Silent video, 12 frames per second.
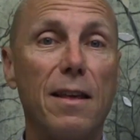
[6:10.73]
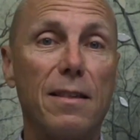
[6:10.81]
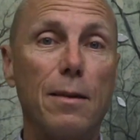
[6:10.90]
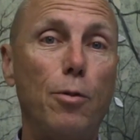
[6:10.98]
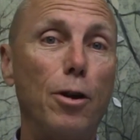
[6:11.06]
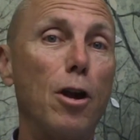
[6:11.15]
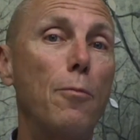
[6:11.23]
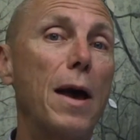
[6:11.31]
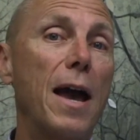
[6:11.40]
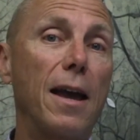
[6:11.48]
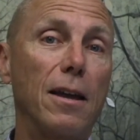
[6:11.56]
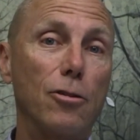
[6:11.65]
simply go
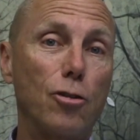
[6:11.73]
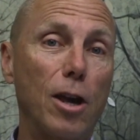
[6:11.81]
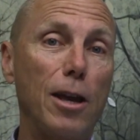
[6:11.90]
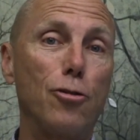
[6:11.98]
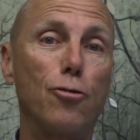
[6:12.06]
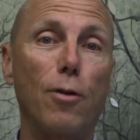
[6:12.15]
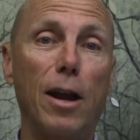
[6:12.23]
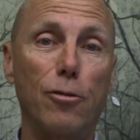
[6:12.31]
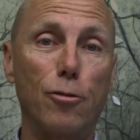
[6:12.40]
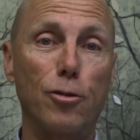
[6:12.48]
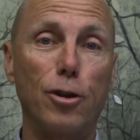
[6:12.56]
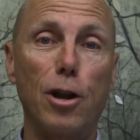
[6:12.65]
back, change your
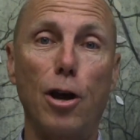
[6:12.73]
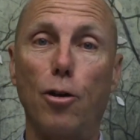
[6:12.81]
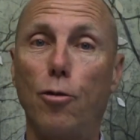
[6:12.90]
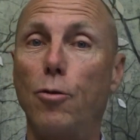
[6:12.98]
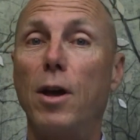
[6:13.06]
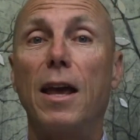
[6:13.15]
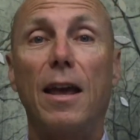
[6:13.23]
answer to no,